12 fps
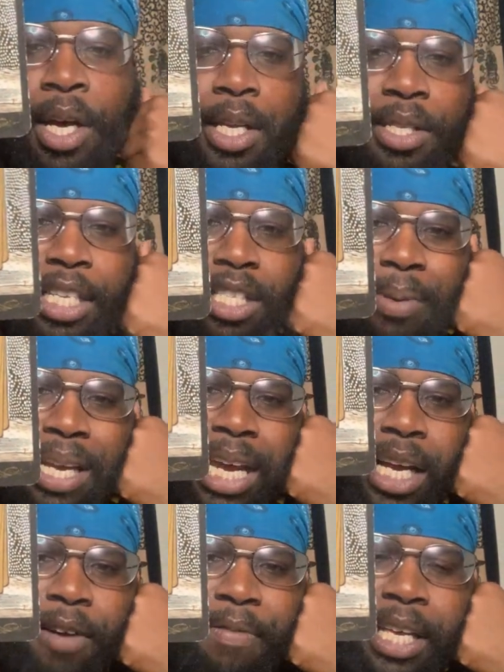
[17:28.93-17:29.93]
since the
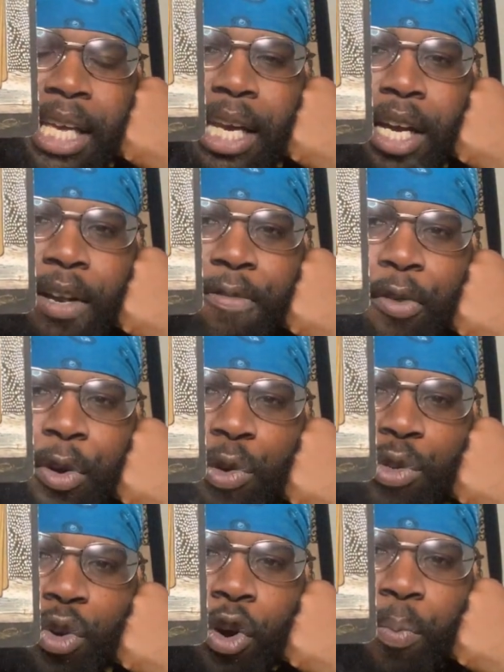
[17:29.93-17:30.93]
beginning of the year for you,
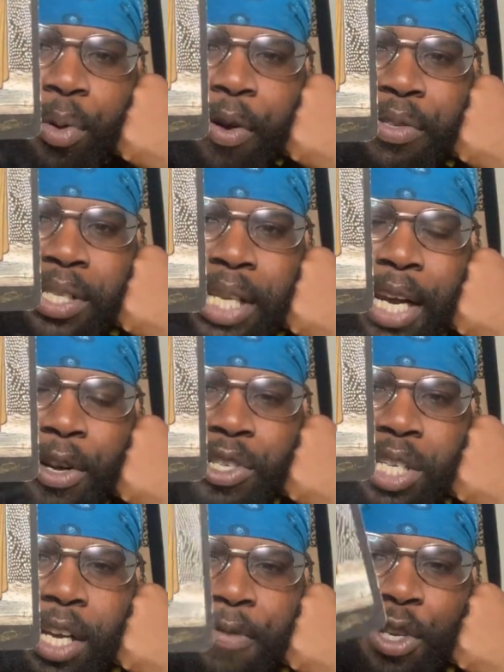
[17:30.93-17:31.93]
Scorpios, this
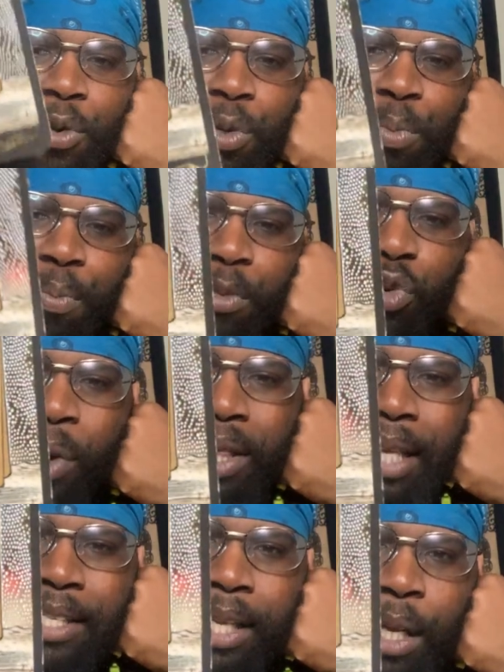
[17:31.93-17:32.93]
energy of you doing
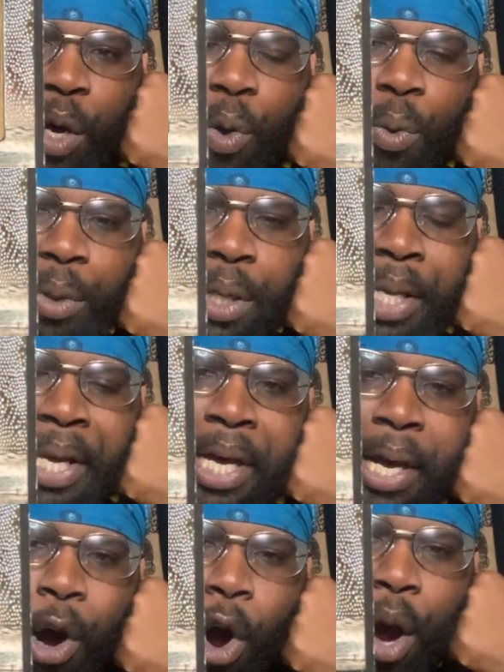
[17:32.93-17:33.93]
things alone
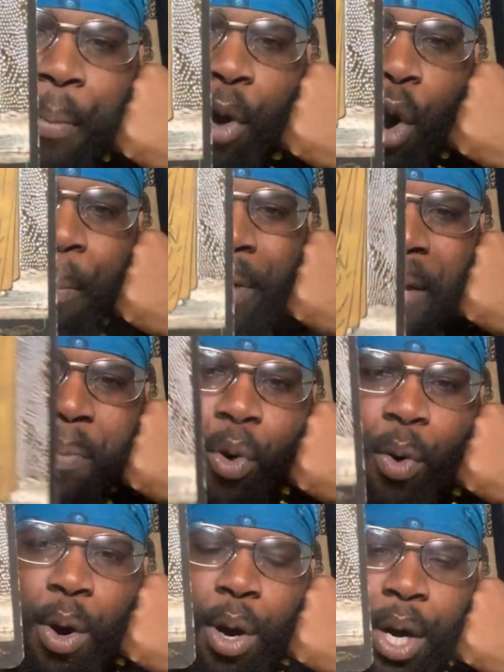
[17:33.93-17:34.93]
or being
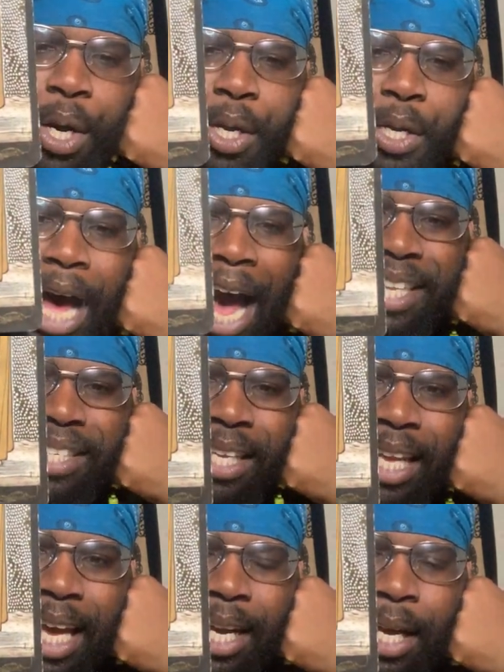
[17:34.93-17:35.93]
more
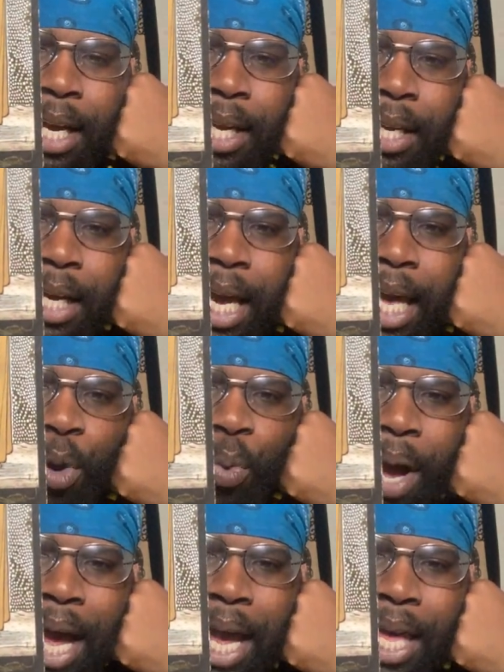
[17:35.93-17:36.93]
isolated in a
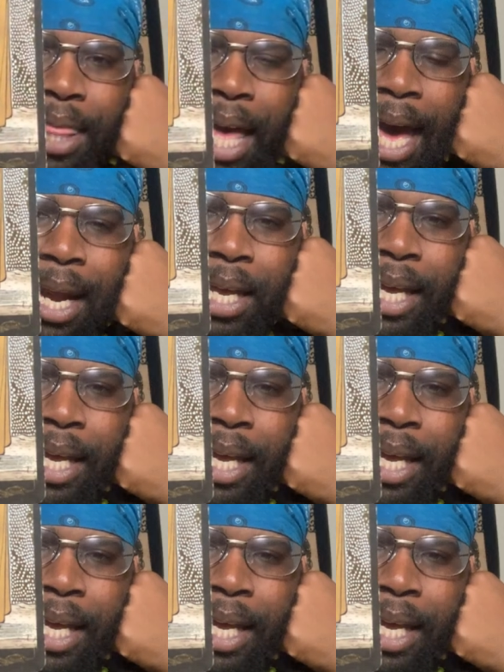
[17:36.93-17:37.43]
way that